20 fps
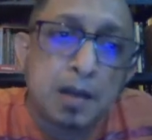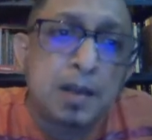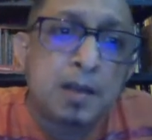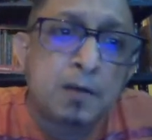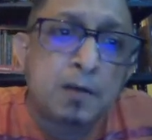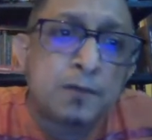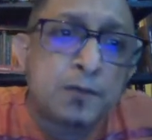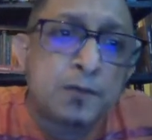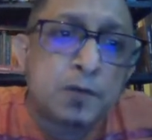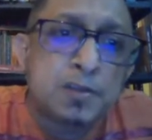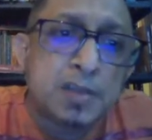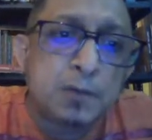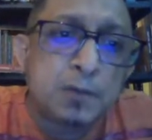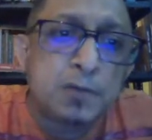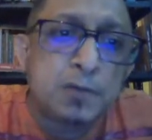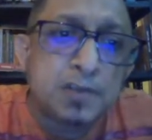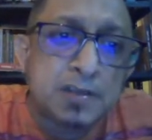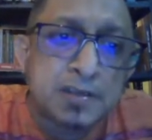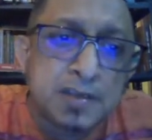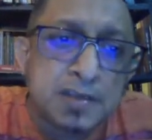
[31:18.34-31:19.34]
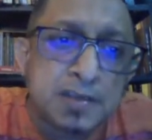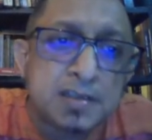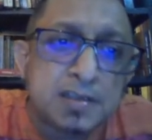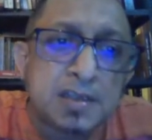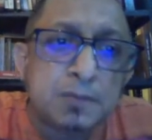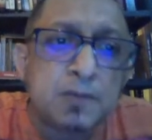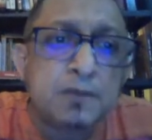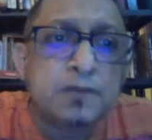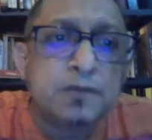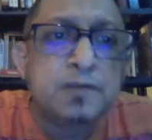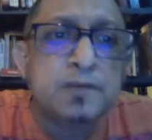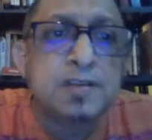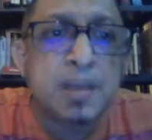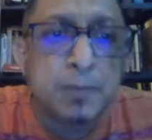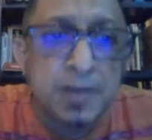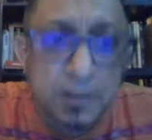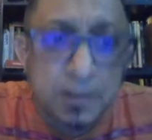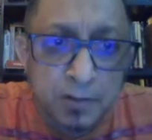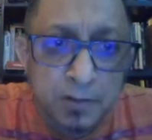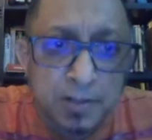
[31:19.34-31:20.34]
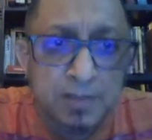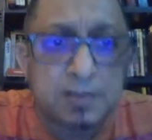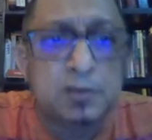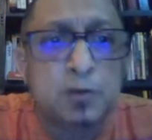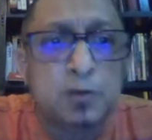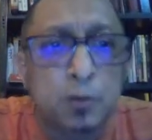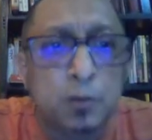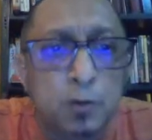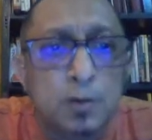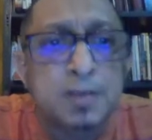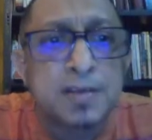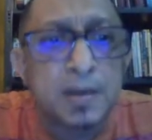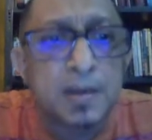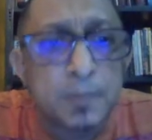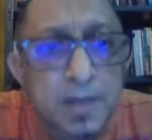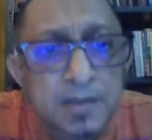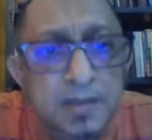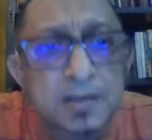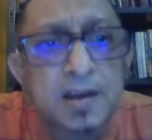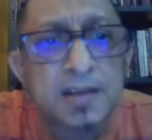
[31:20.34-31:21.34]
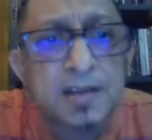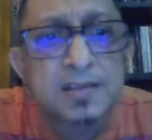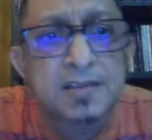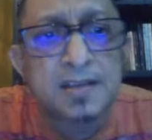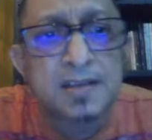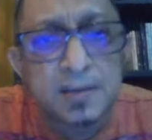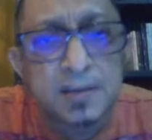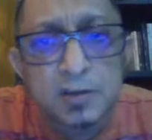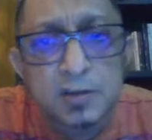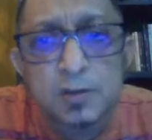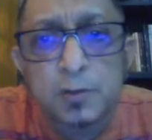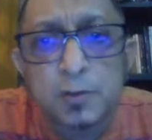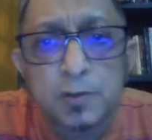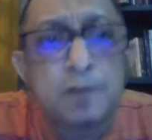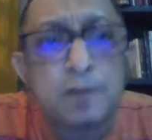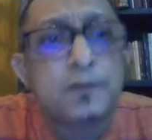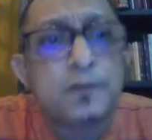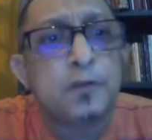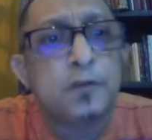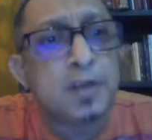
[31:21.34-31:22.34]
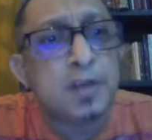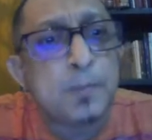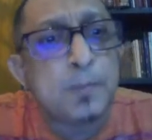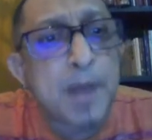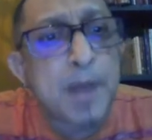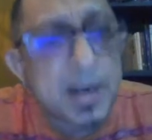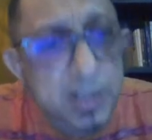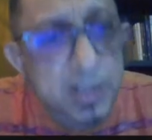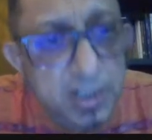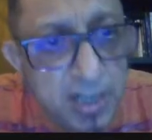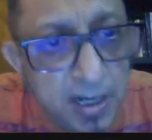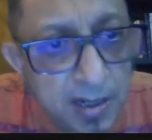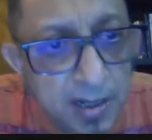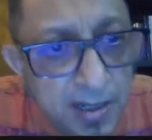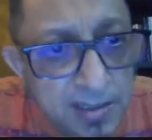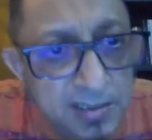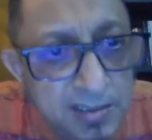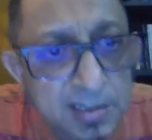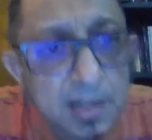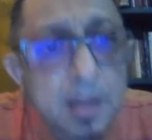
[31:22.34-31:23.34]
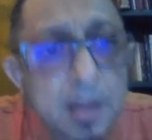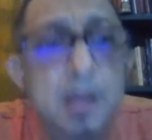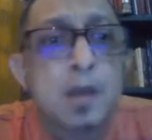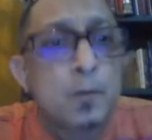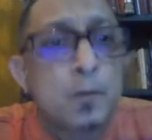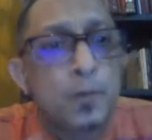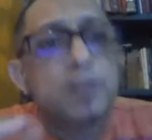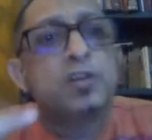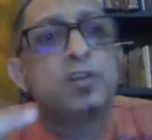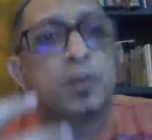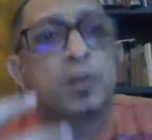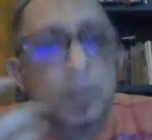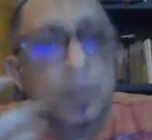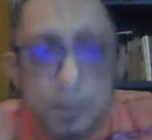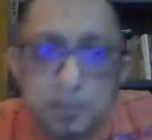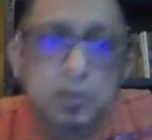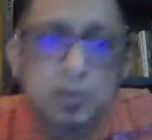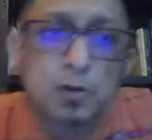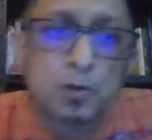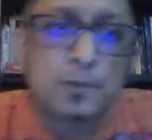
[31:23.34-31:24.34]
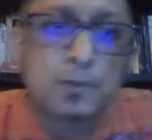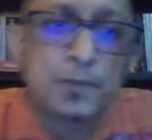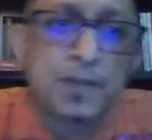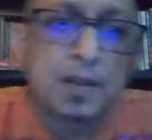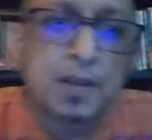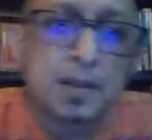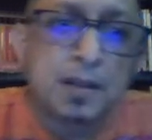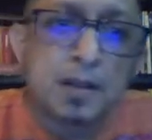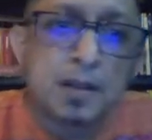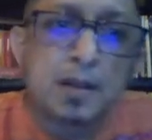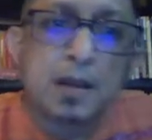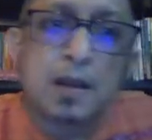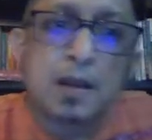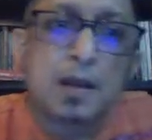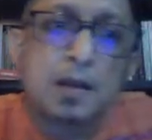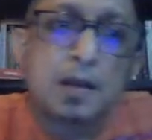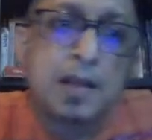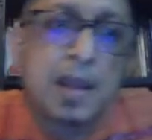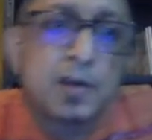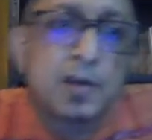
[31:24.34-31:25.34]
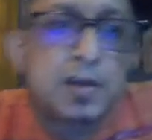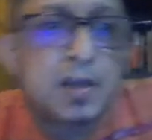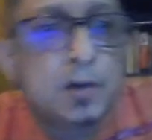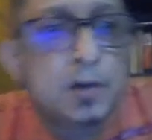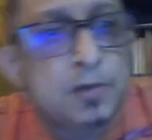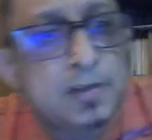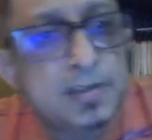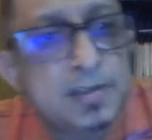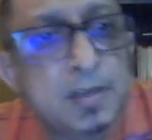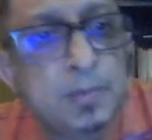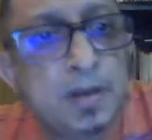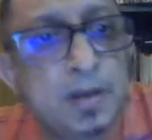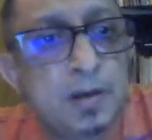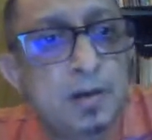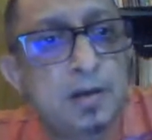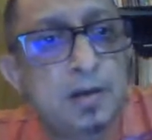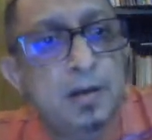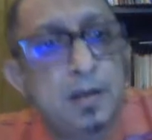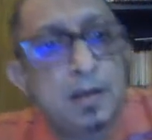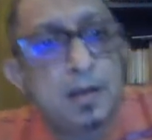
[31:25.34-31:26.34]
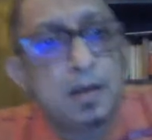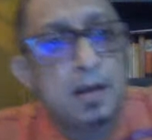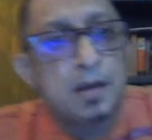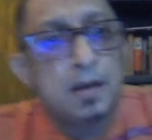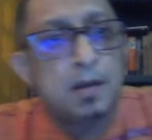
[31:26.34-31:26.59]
earlier, of course, there was a system of seminaries, tolls and madrasas and so on and forth, and pathshalas, which also carried out a similar